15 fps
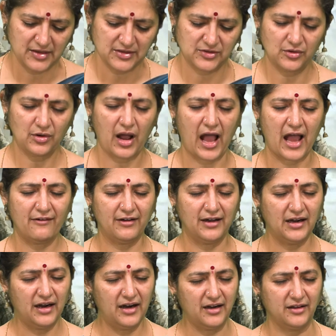So, I have
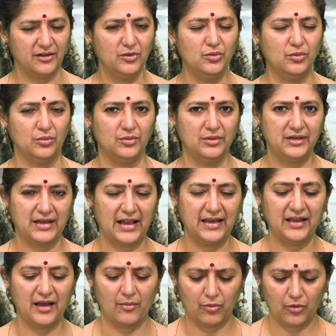heard you
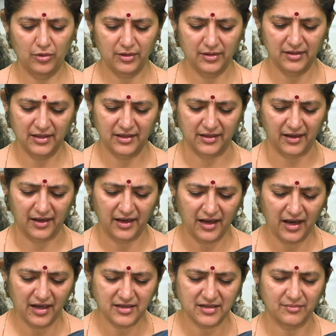telling about the
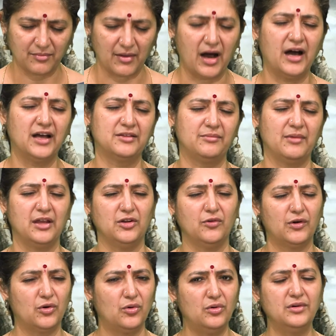great mahatmya,
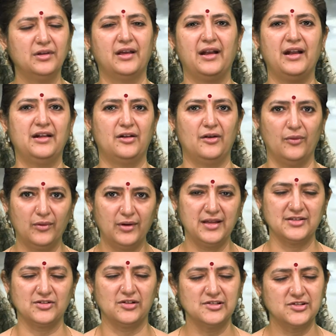your own great
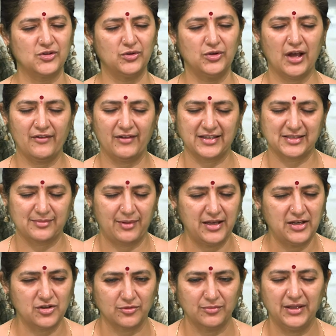glories also you have
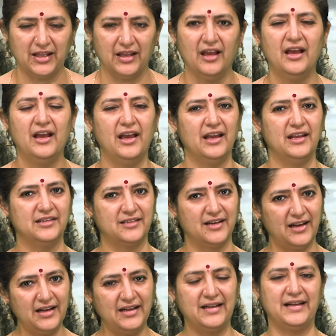explained to me in
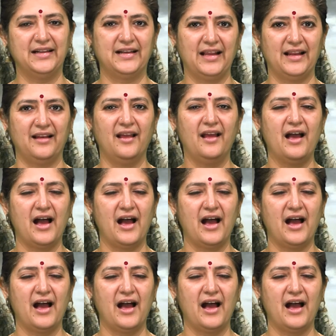great detail.